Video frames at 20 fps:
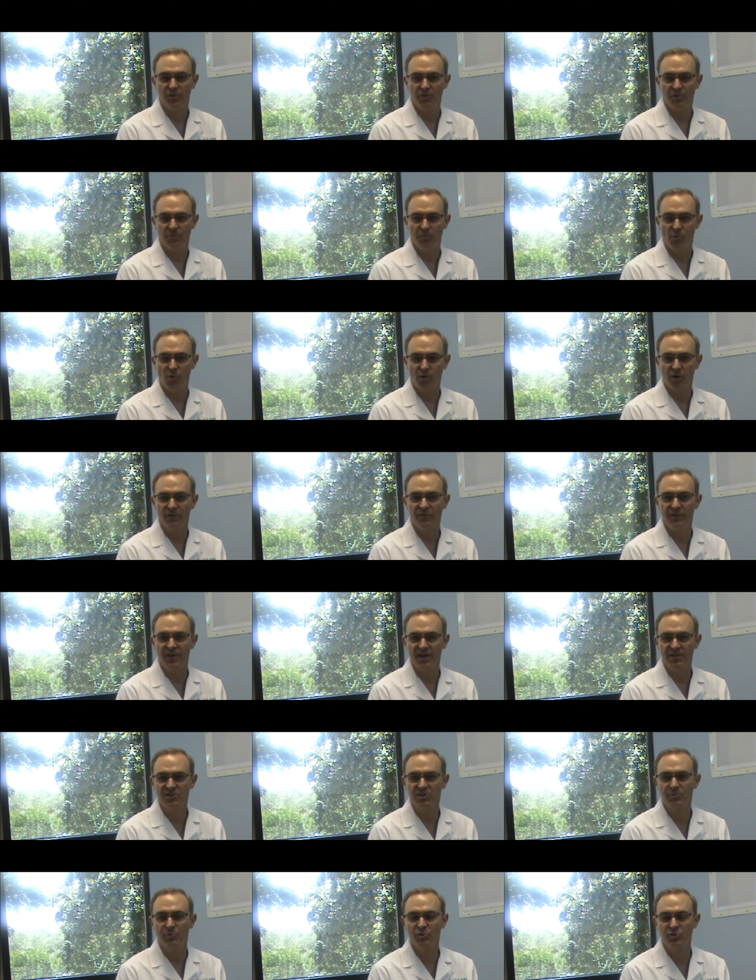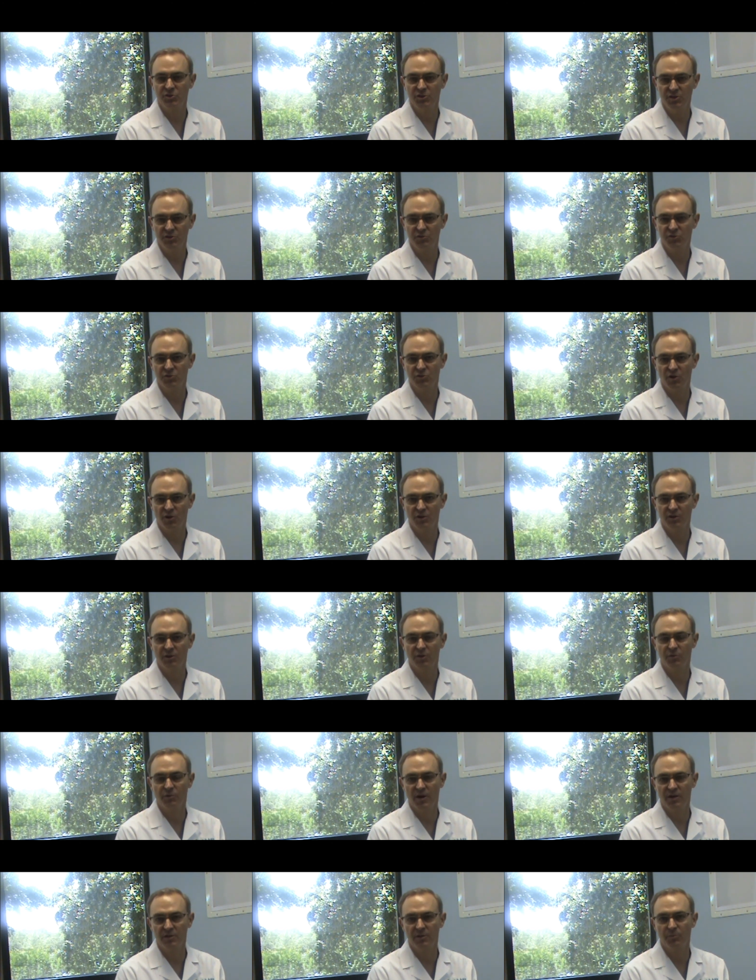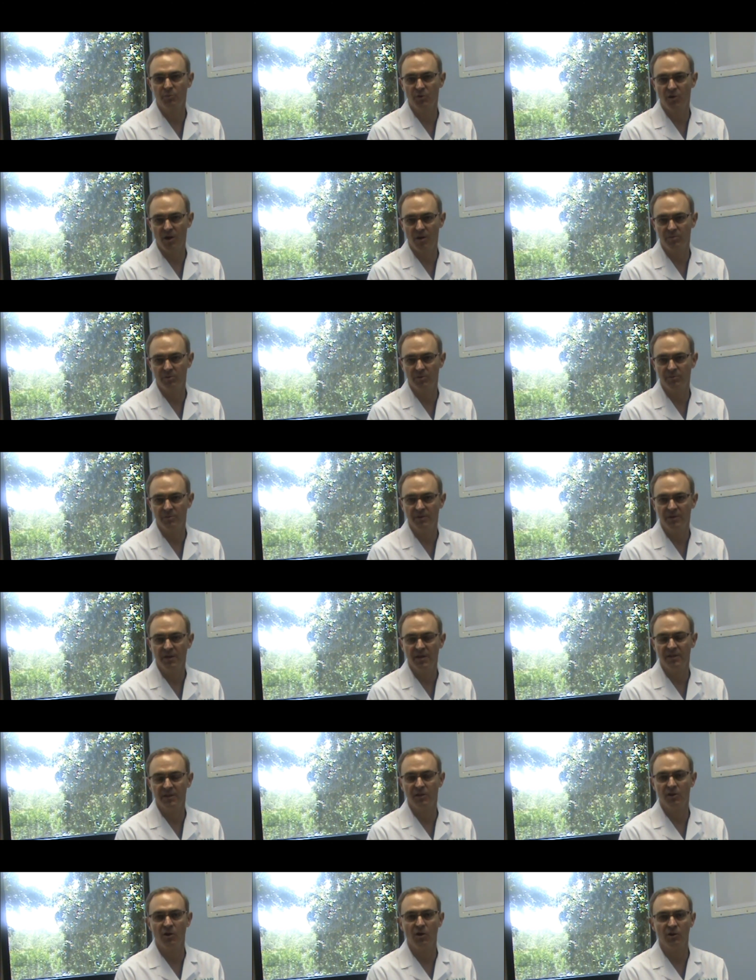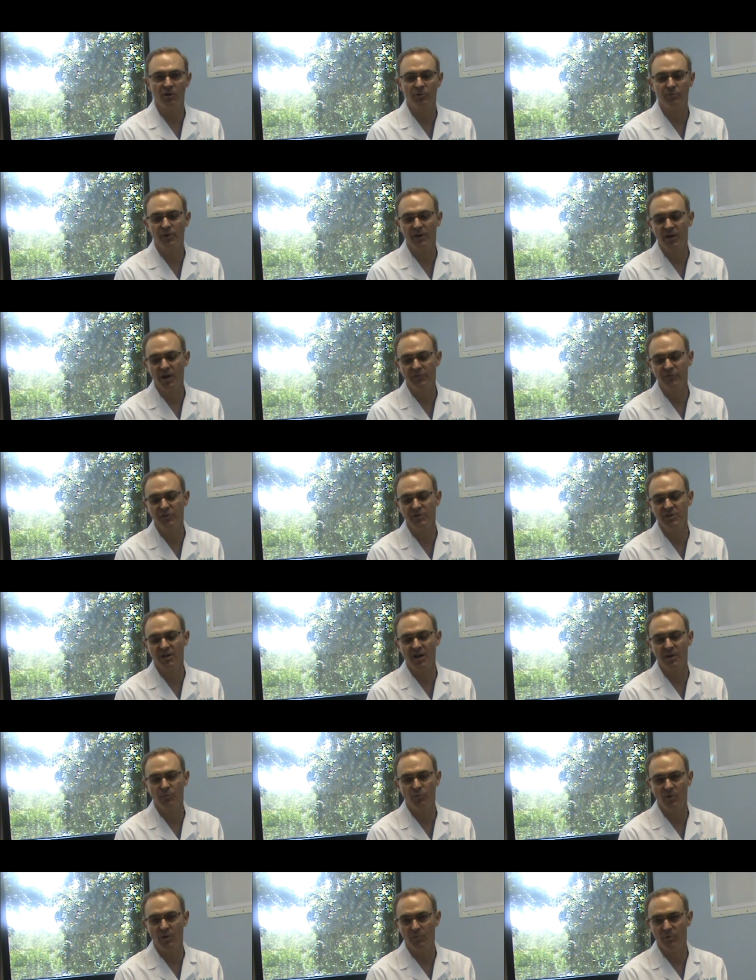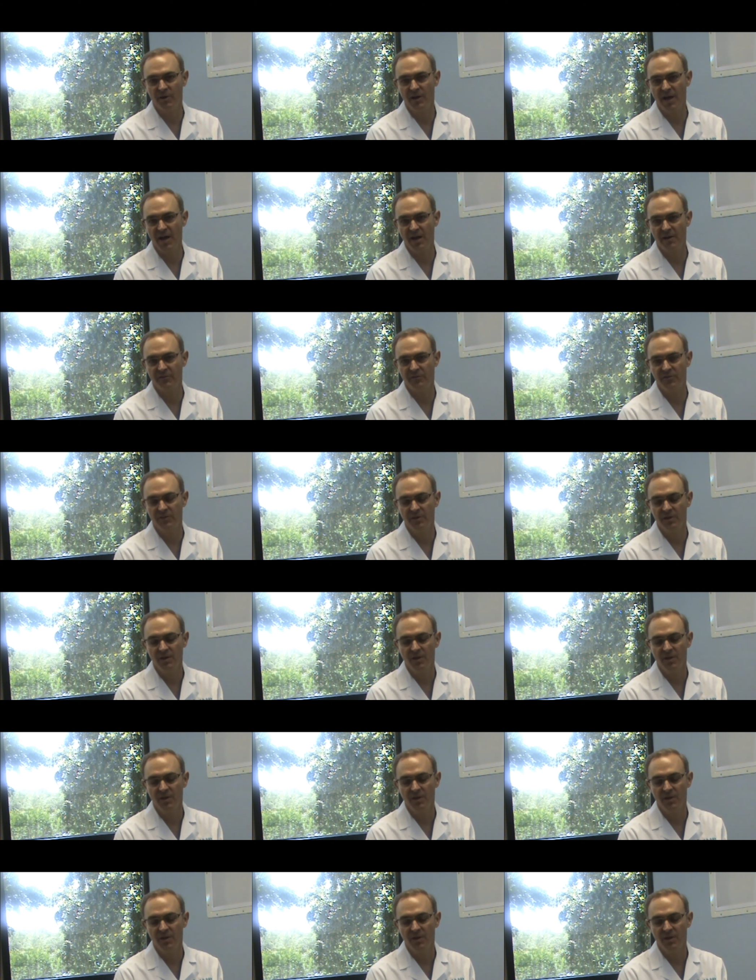the more advanced the procedures are to correct the problem, and the longer recovery time one would have.